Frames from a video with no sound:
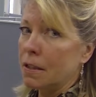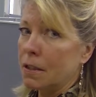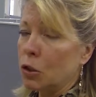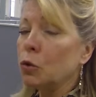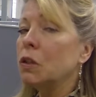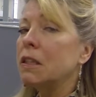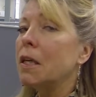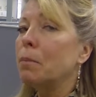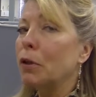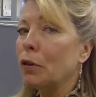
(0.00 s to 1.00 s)
tool
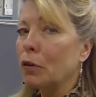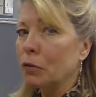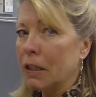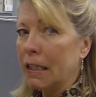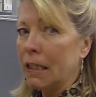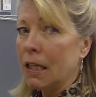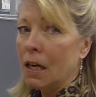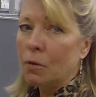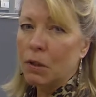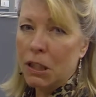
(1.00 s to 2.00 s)
number 3,
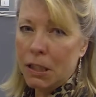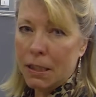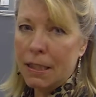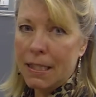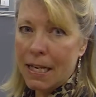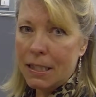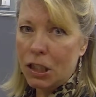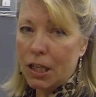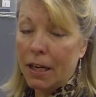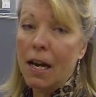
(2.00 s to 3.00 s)
which is the desk
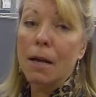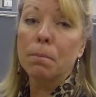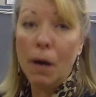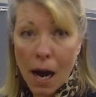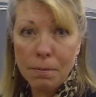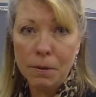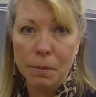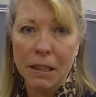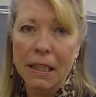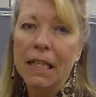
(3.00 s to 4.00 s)
chair and
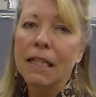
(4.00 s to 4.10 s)
probably